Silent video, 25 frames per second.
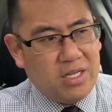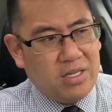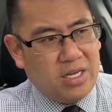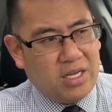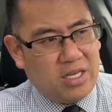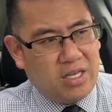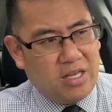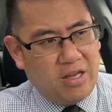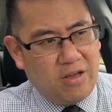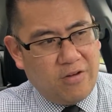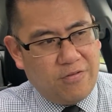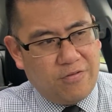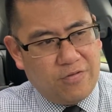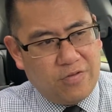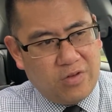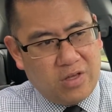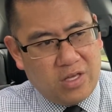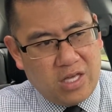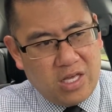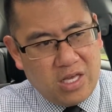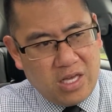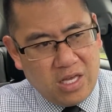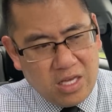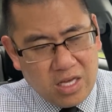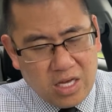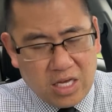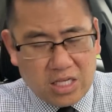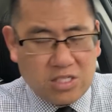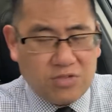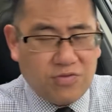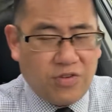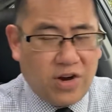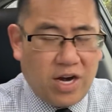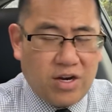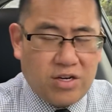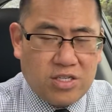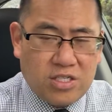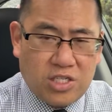Like, if he gets
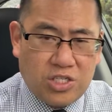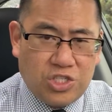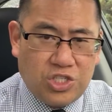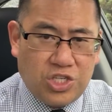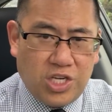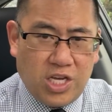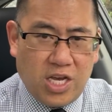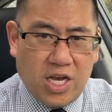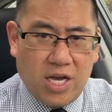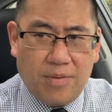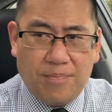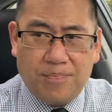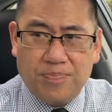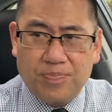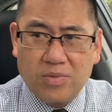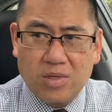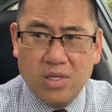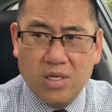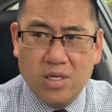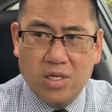fired as a G M,